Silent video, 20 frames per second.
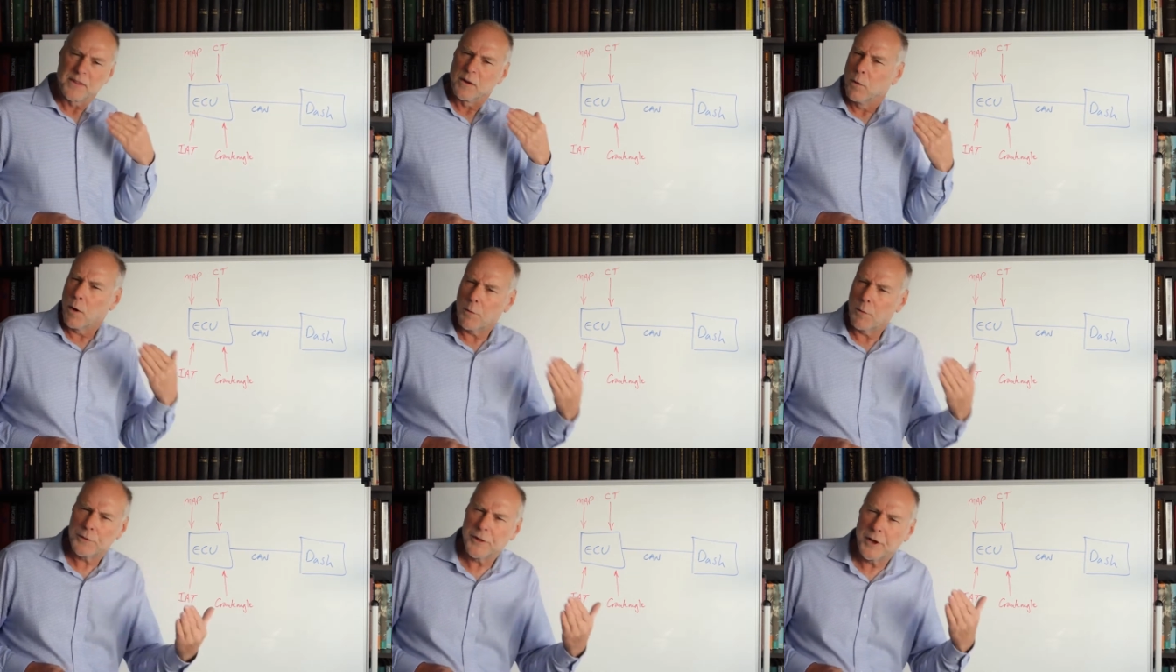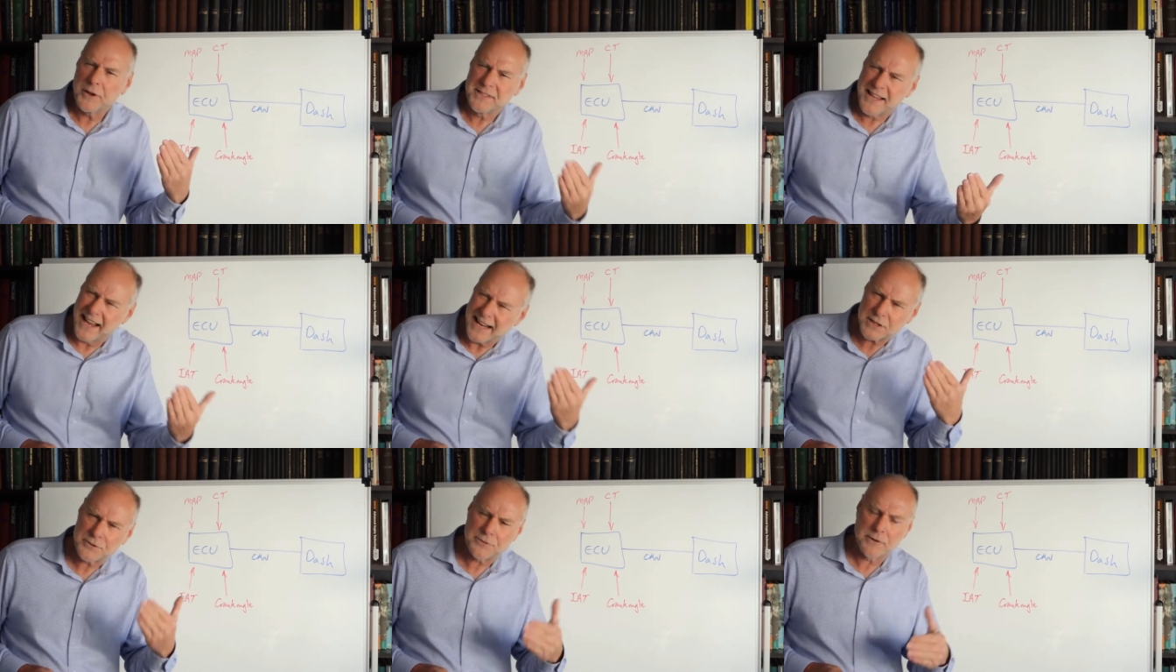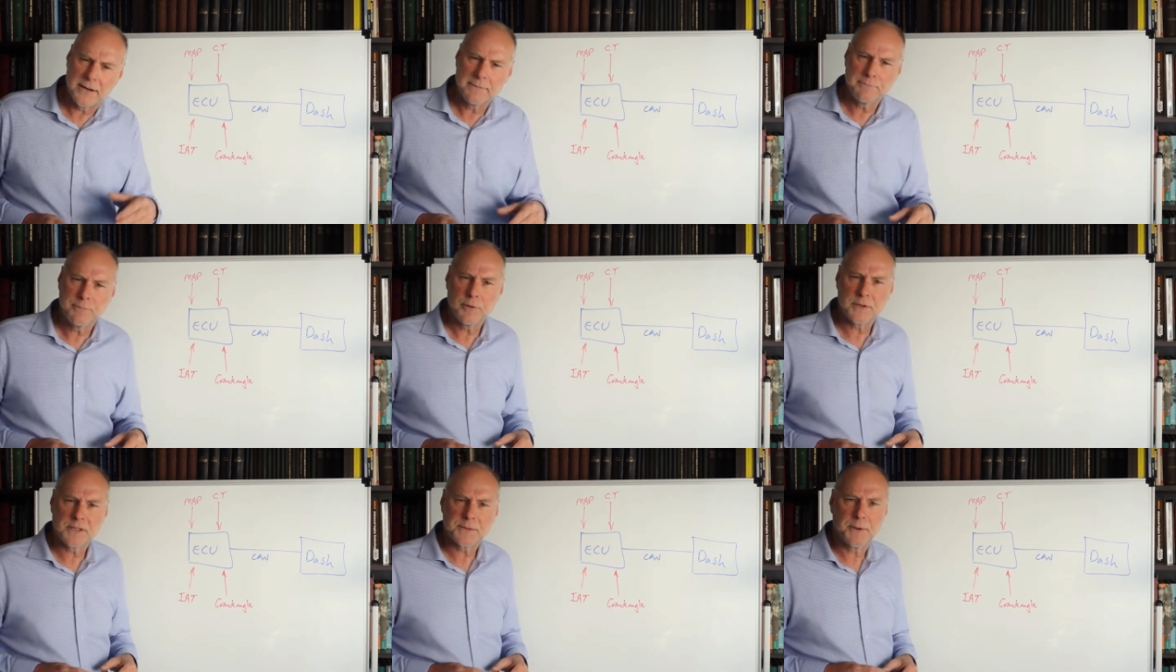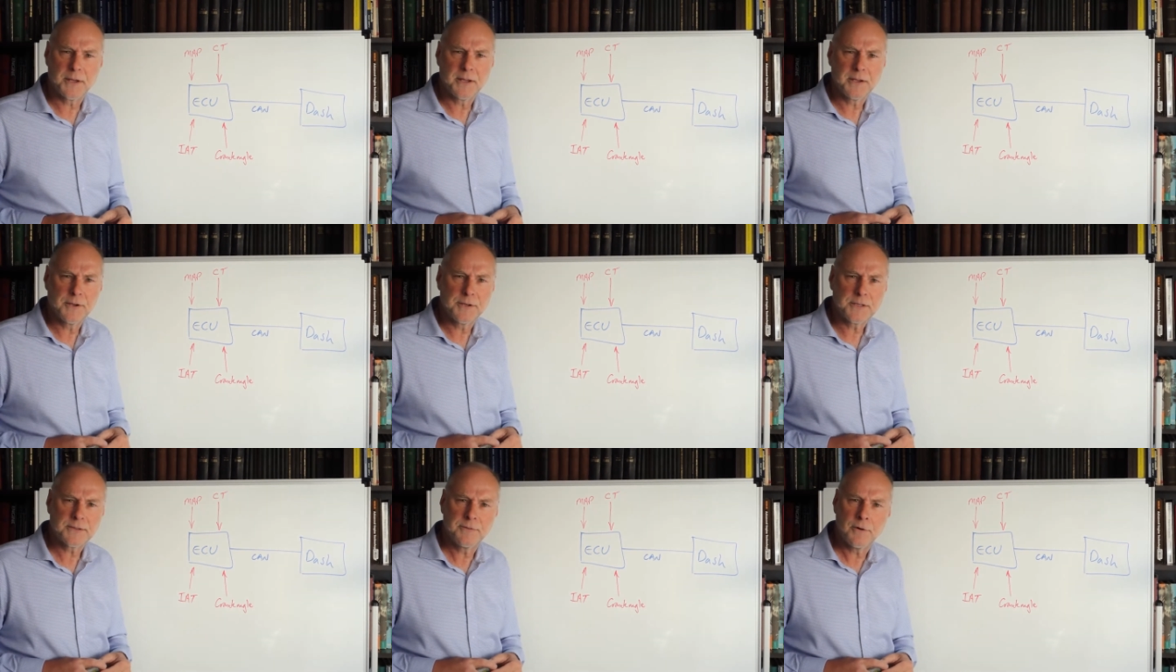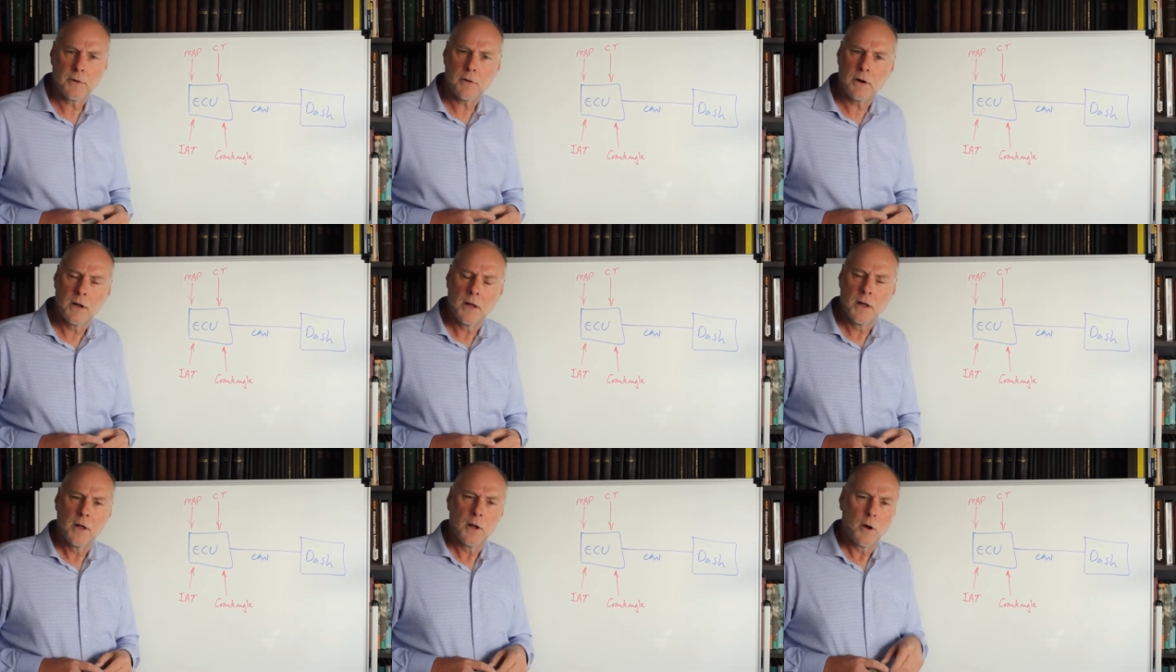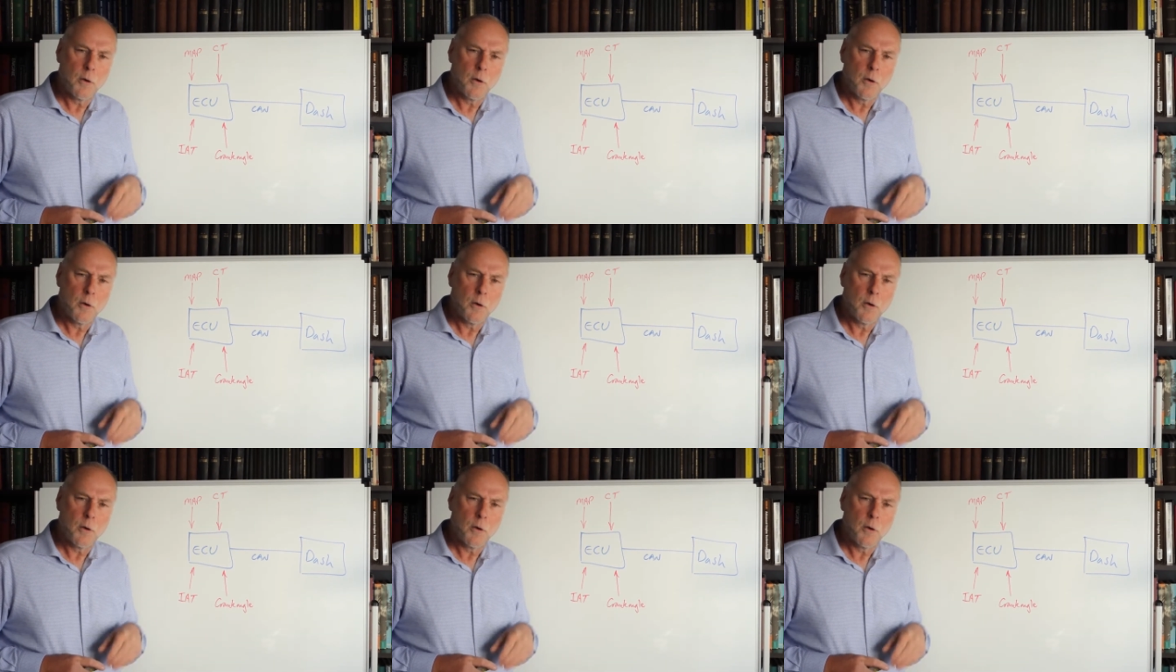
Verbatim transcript: What would those extra inputs be used for?